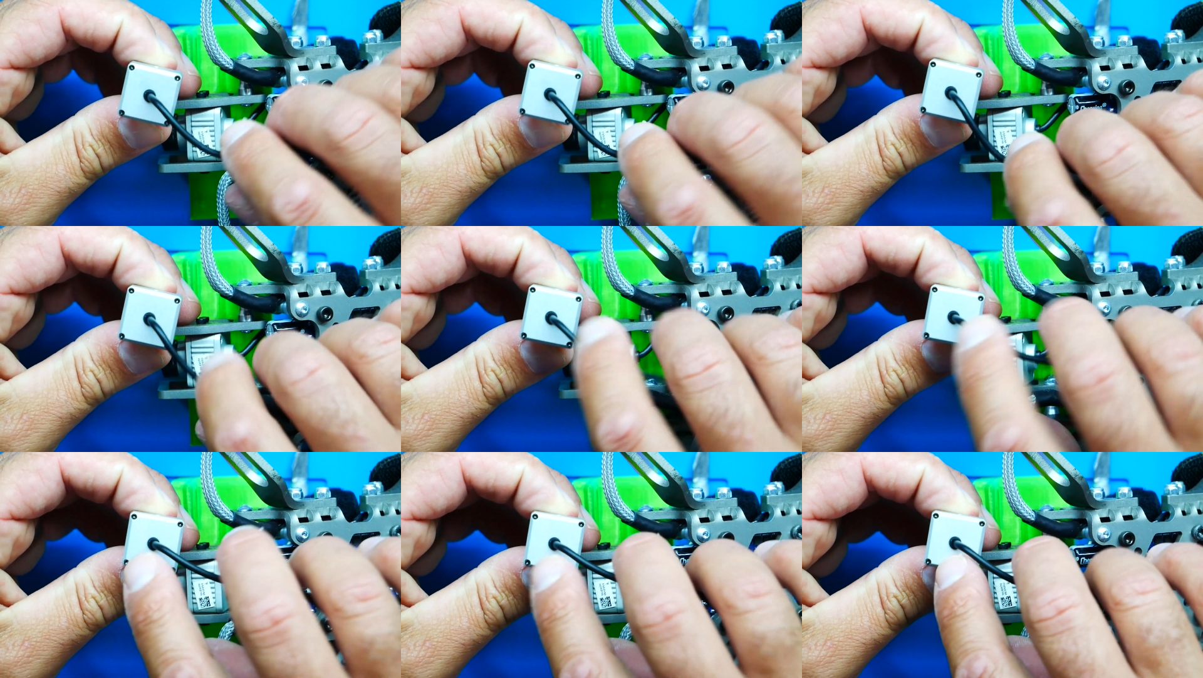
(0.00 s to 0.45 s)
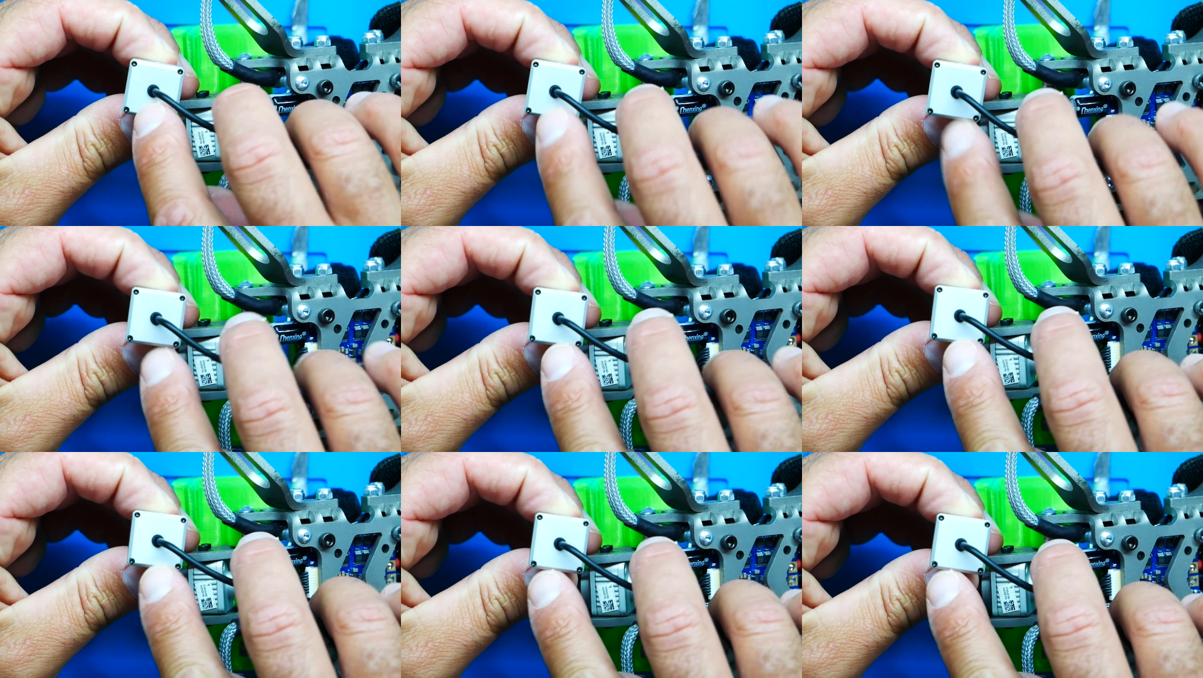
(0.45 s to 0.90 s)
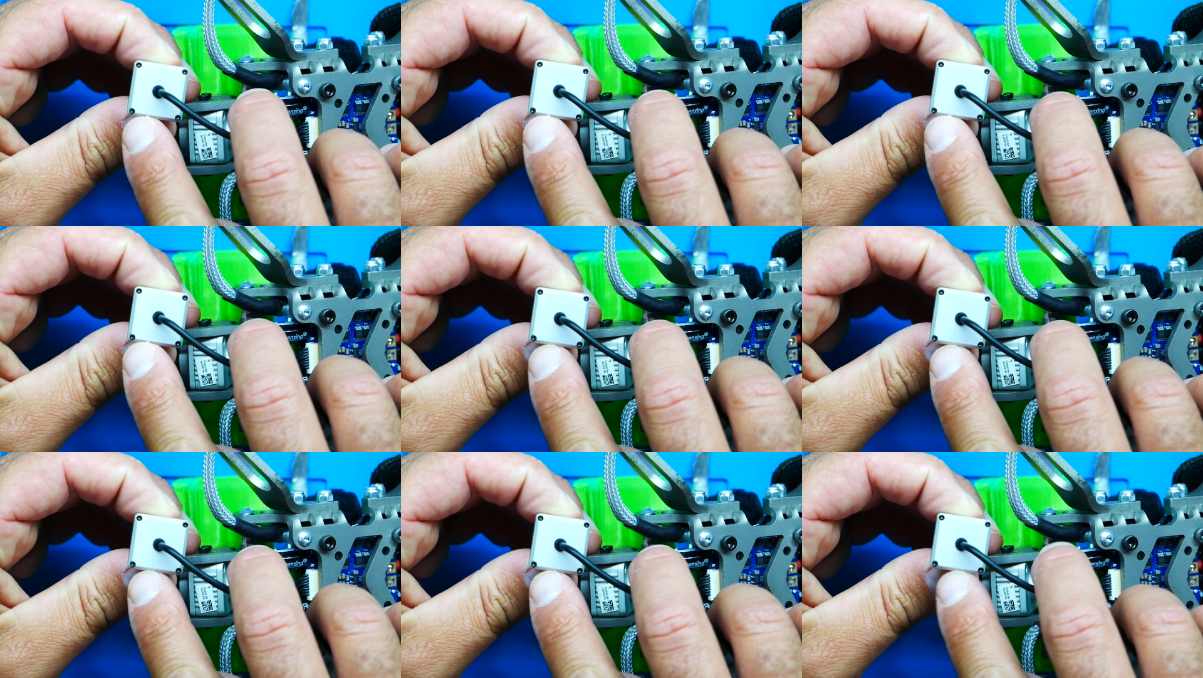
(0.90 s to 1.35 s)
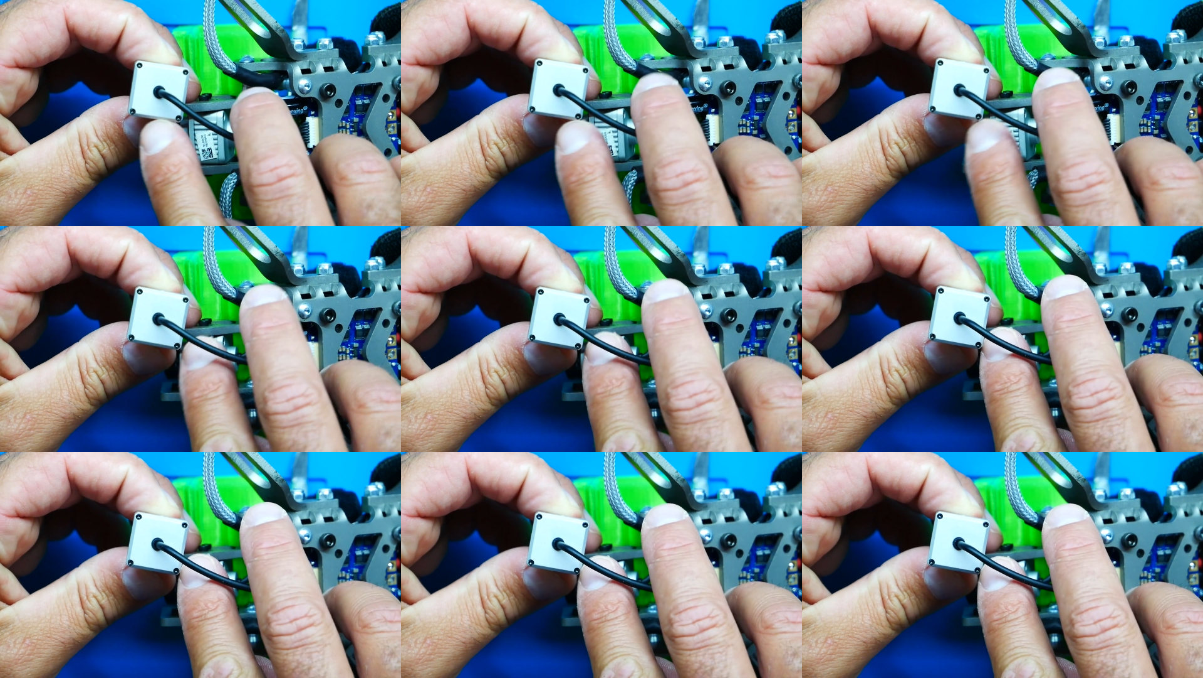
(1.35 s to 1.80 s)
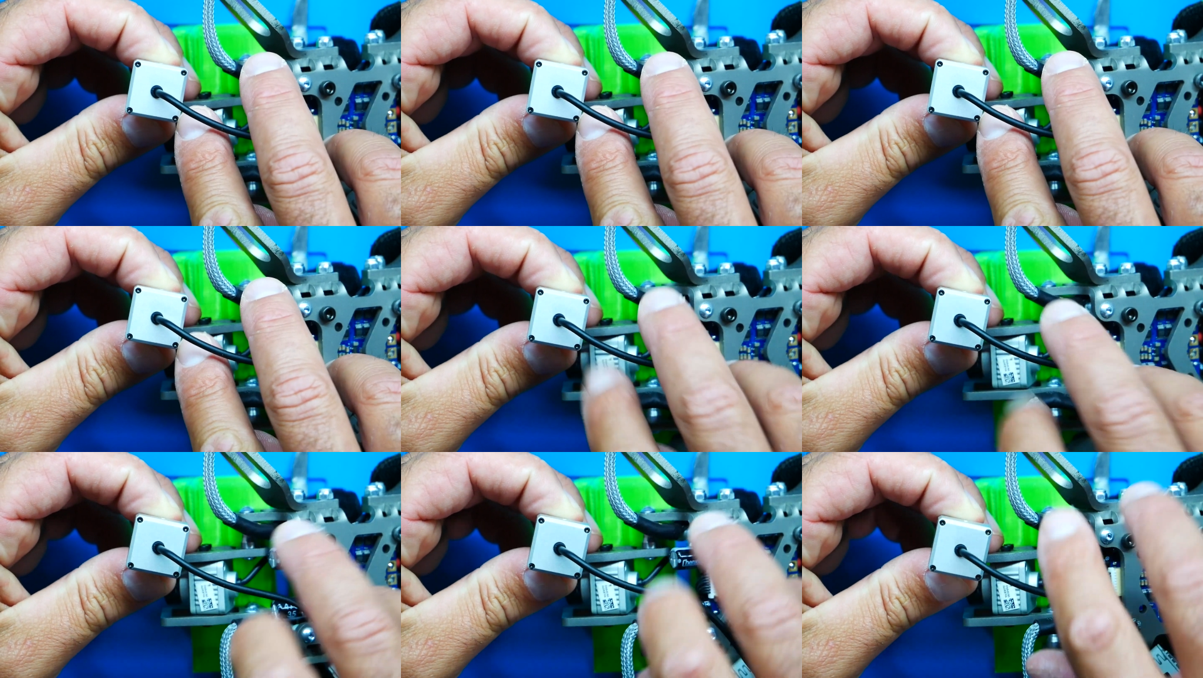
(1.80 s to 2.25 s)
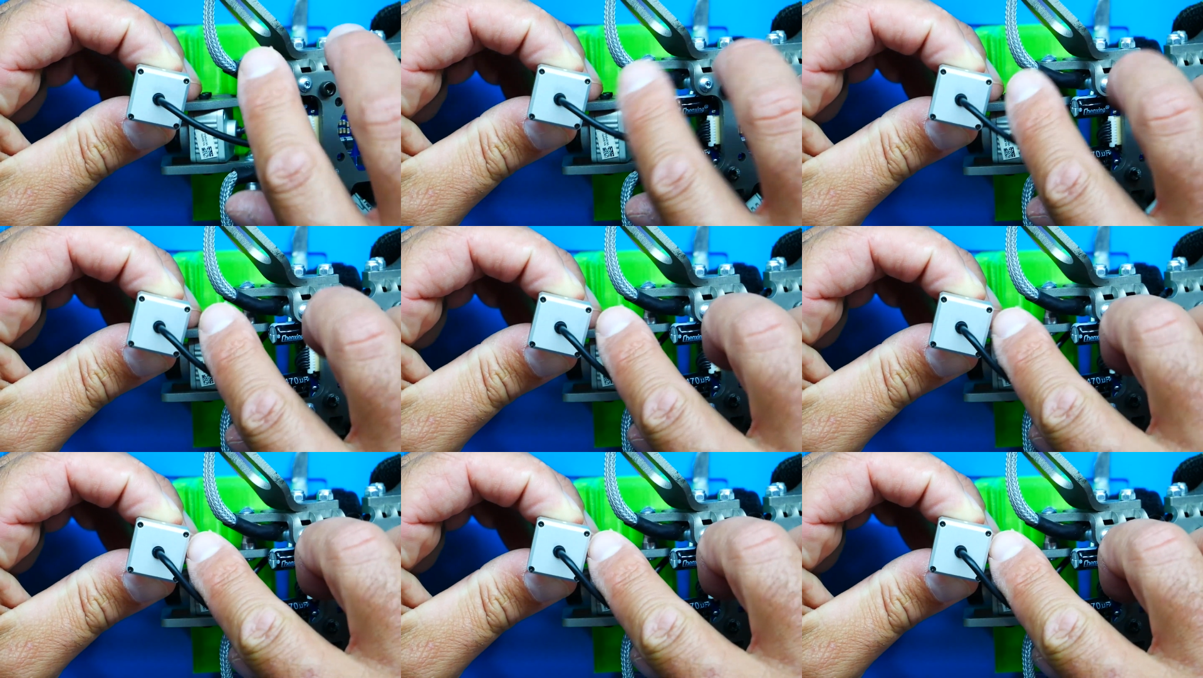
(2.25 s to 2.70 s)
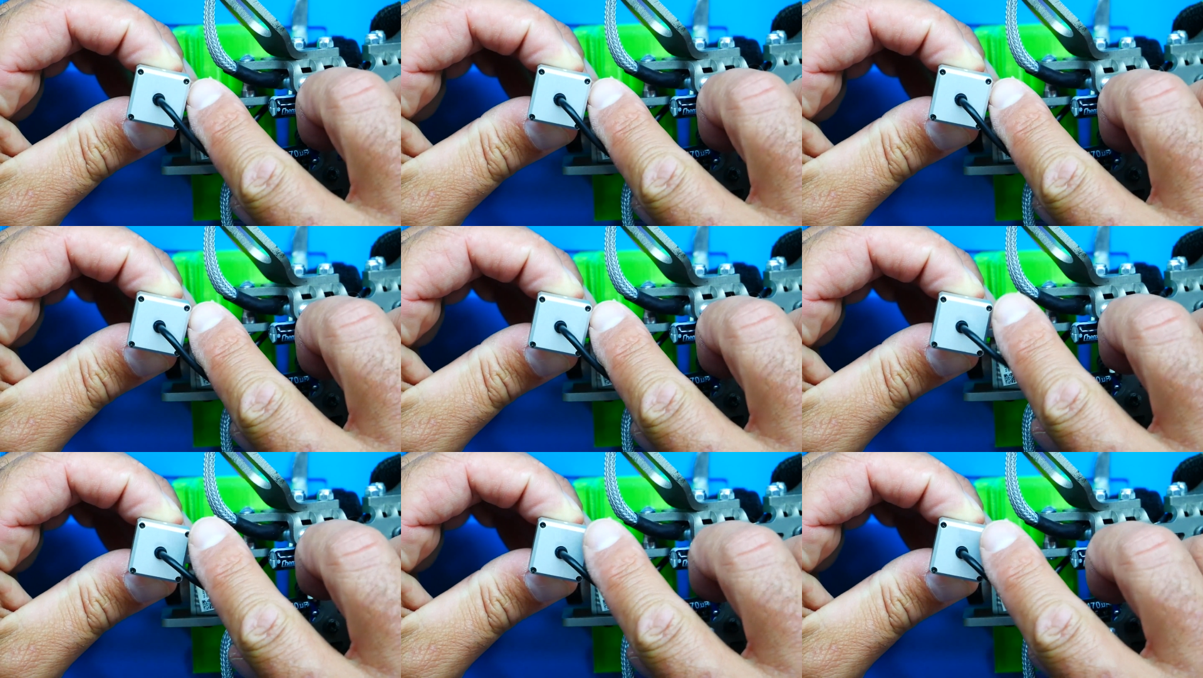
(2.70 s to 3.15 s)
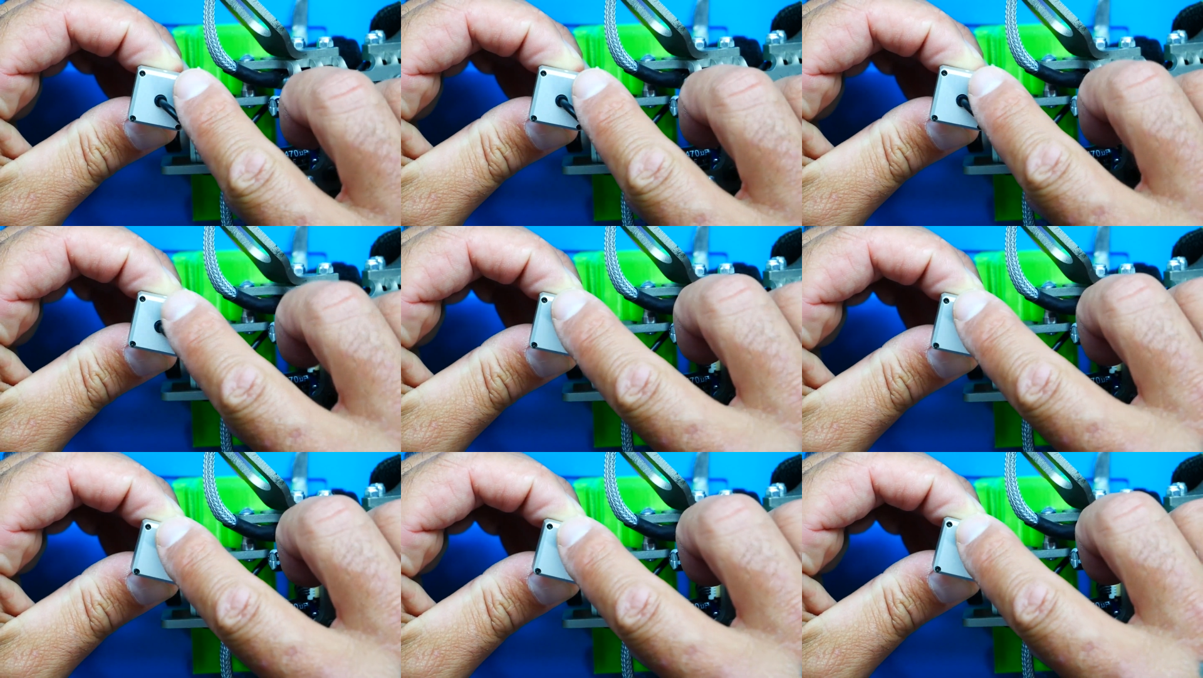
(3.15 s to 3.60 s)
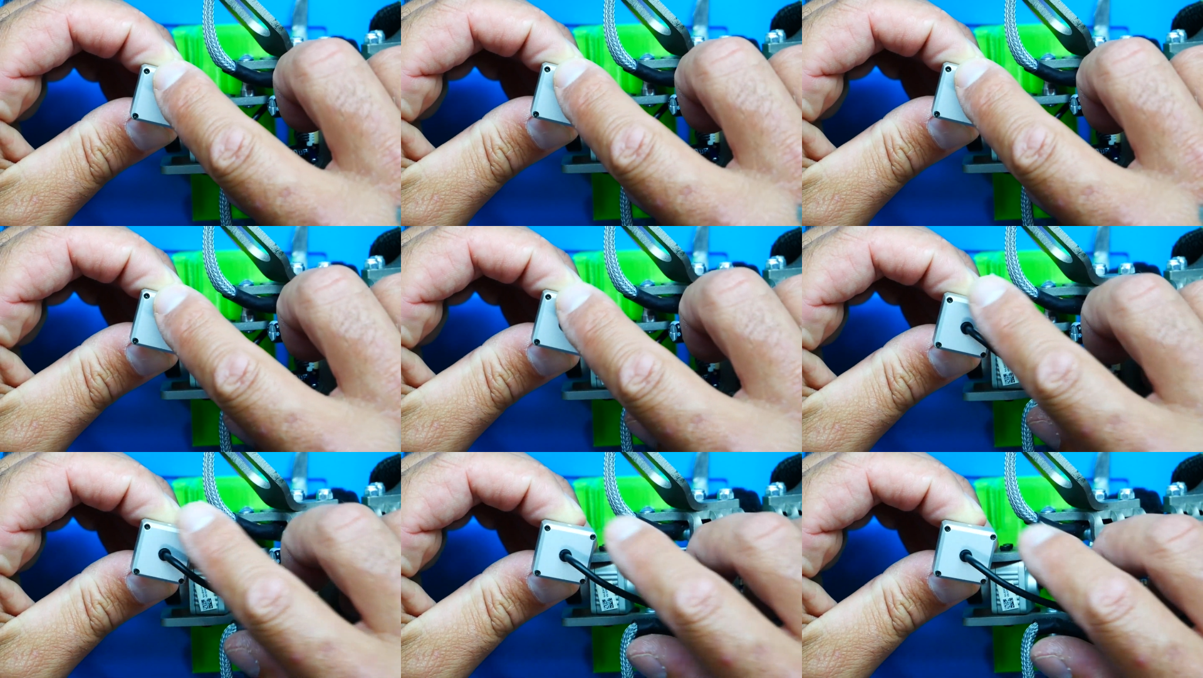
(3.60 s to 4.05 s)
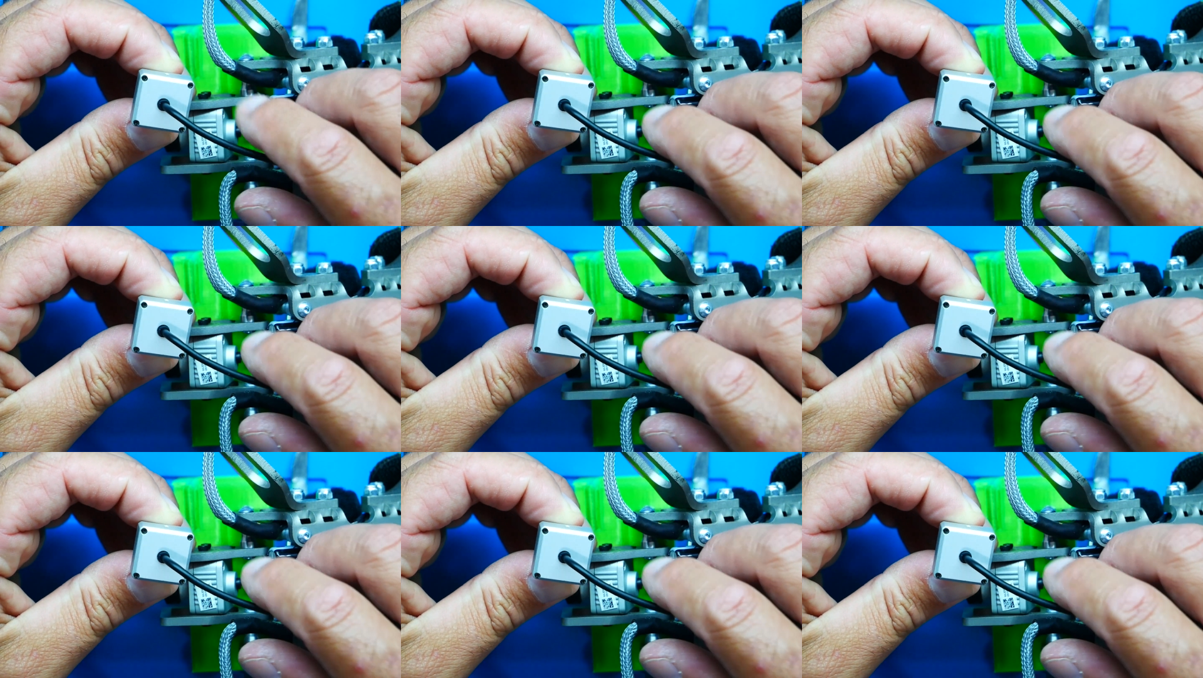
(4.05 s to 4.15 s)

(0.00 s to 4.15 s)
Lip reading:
No face is visible, so there are no lips to read.